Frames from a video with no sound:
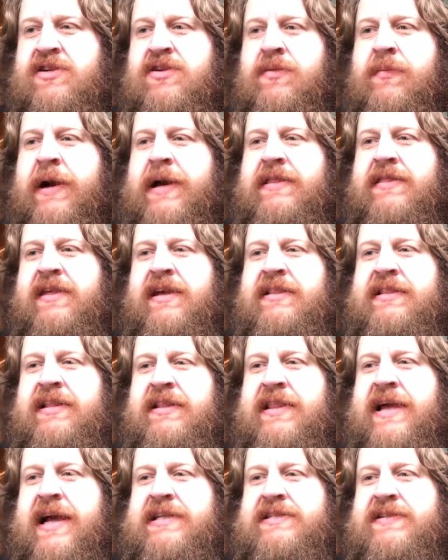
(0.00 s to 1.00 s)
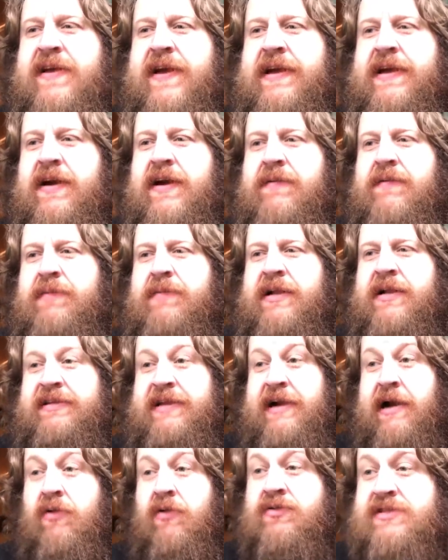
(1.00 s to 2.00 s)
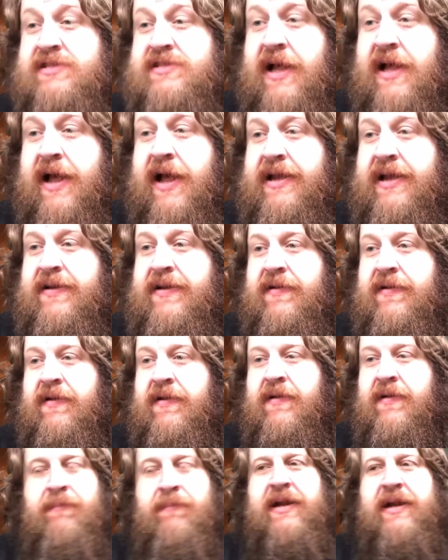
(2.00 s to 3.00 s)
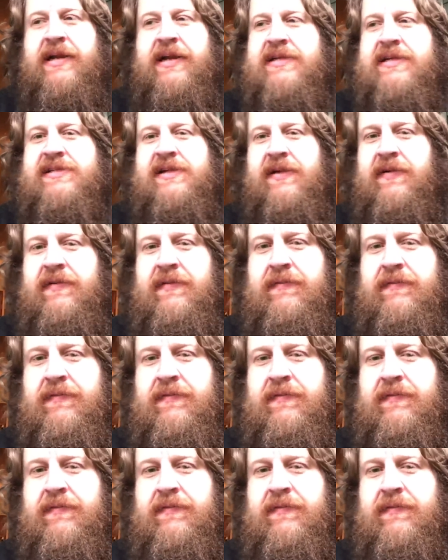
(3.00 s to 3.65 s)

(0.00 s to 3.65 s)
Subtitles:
and you might think that that's like a downside, but it isn't.